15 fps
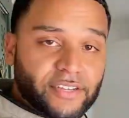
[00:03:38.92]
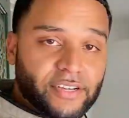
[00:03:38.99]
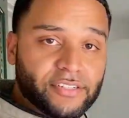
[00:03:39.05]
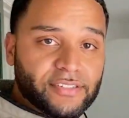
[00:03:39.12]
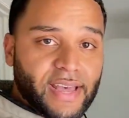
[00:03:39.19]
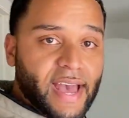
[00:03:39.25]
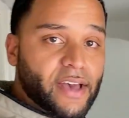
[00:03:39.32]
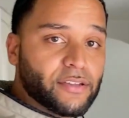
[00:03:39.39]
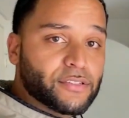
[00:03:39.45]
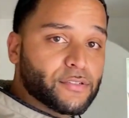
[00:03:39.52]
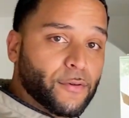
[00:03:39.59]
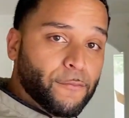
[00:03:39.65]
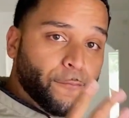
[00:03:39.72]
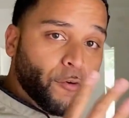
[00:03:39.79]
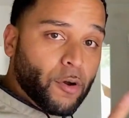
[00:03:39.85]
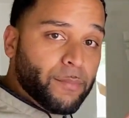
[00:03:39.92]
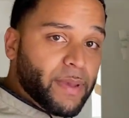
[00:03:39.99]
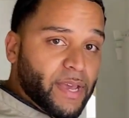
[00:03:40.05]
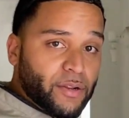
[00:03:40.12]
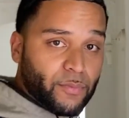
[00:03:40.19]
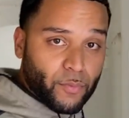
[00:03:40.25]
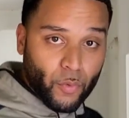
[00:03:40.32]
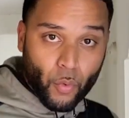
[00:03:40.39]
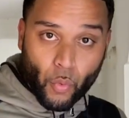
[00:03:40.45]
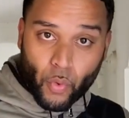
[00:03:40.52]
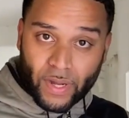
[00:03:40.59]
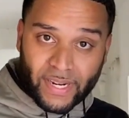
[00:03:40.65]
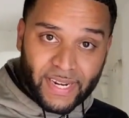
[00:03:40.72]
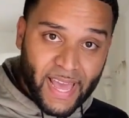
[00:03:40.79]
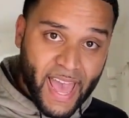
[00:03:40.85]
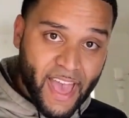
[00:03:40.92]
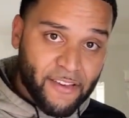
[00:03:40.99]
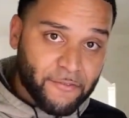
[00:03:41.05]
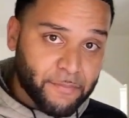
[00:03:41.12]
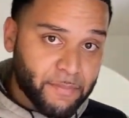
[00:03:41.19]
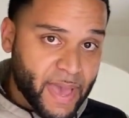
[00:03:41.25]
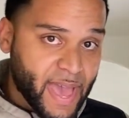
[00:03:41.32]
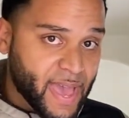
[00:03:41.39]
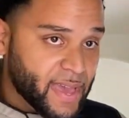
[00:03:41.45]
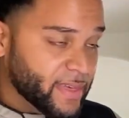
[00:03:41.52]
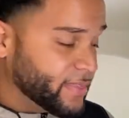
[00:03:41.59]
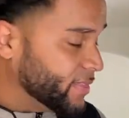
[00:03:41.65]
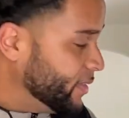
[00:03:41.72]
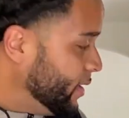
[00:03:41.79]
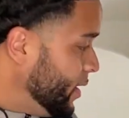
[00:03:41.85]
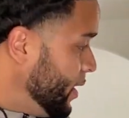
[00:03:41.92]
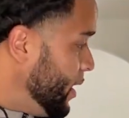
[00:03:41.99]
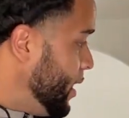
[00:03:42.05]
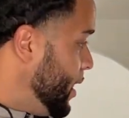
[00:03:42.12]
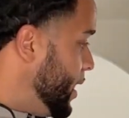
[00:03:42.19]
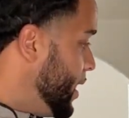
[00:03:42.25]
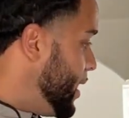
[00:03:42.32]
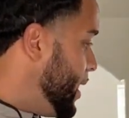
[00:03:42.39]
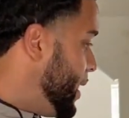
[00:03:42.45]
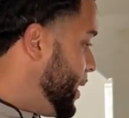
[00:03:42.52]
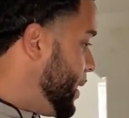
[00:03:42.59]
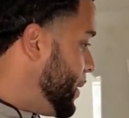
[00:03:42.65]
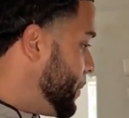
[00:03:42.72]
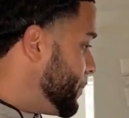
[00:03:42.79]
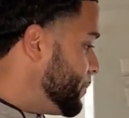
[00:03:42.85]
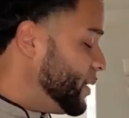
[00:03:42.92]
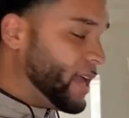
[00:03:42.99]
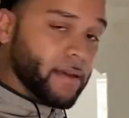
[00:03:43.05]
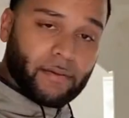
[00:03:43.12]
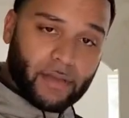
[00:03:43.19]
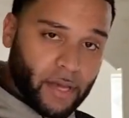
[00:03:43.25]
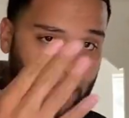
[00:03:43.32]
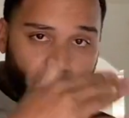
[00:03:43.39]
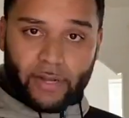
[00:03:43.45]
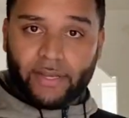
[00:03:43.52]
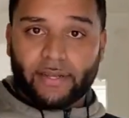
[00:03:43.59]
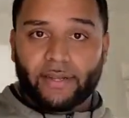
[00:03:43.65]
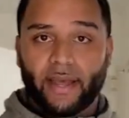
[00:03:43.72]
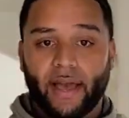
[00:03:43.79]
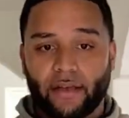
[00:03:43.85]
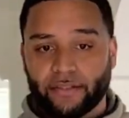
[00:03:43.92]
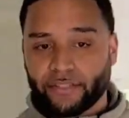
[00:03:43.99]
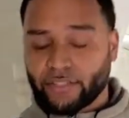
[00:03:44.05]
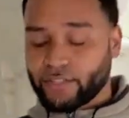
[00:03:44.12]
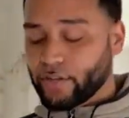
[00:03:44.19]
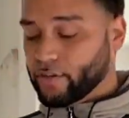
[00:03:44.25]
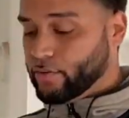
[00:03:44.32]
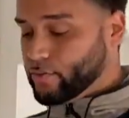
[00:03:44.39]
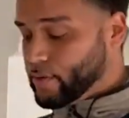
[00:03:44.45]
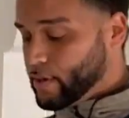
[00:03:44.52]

so here's the house. Four bedroom, one and a half bath. Um, yeah, come on in. I'll show you